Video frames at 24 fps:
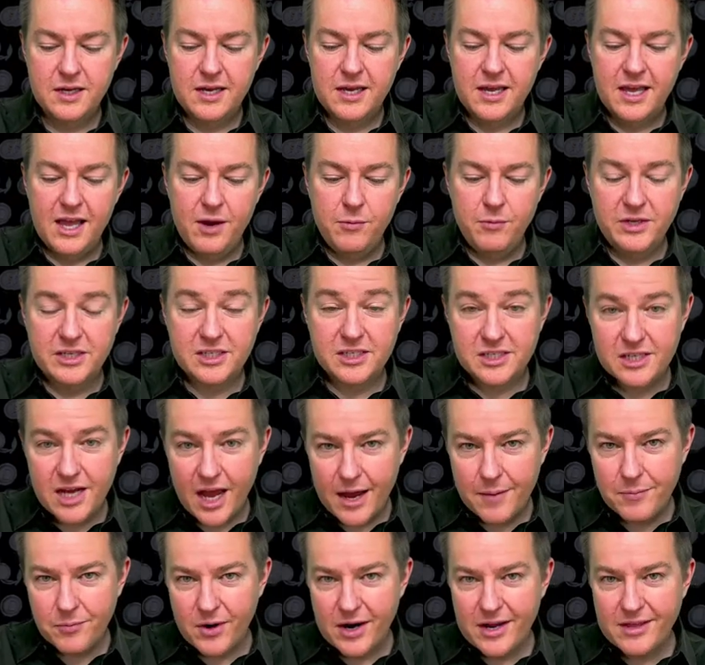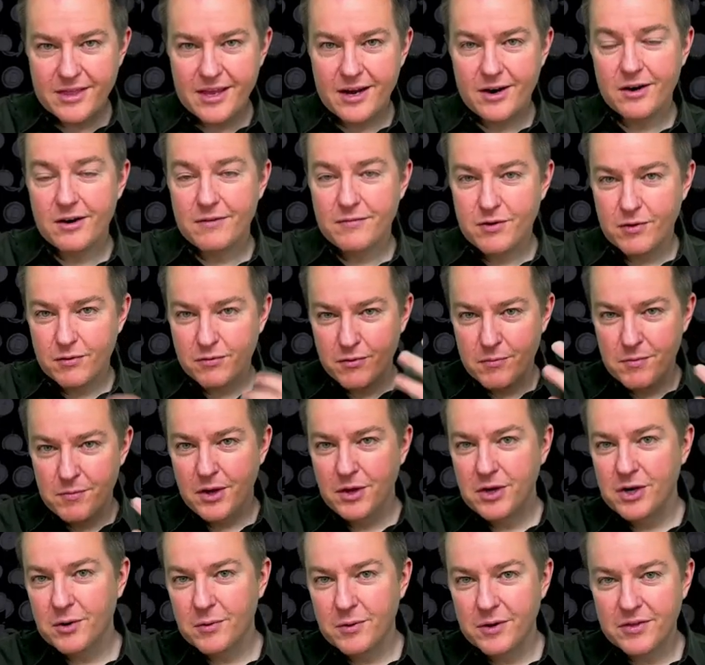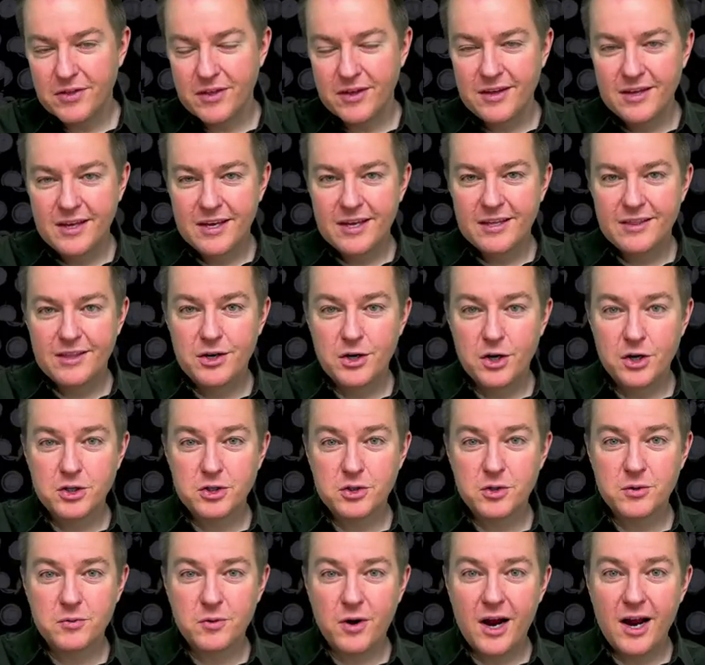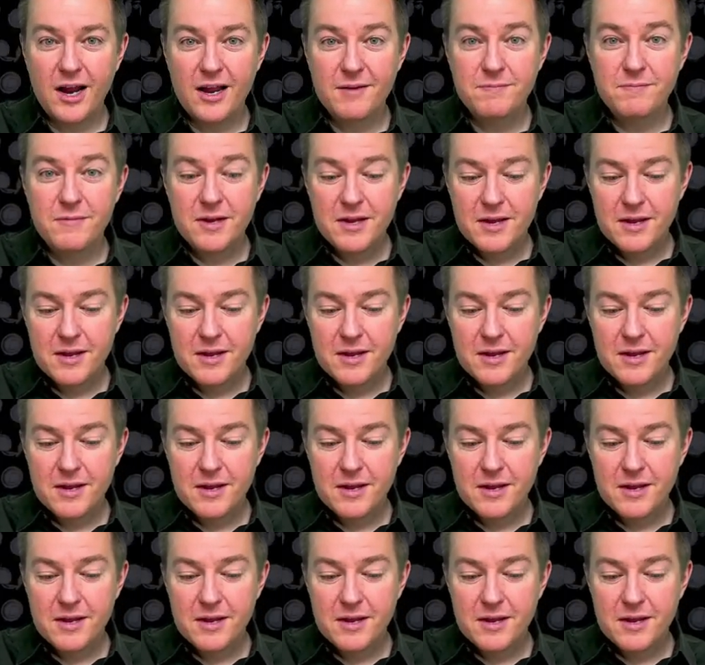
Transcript: and we stop right there. And if you're familiar with the nursery rhyme,